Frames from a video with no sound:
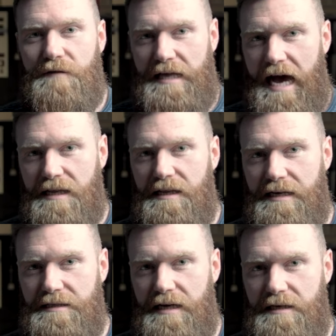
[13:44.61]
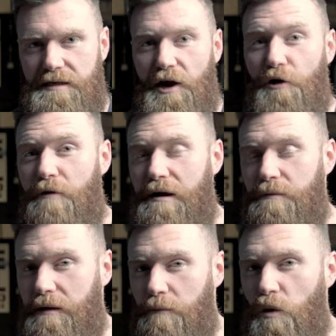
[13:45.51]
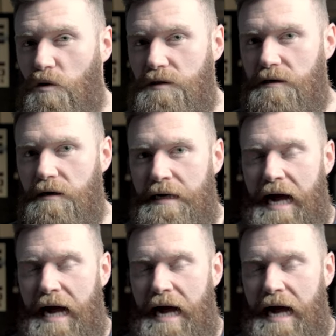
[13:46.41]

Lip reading: for the athlete is incredibly important.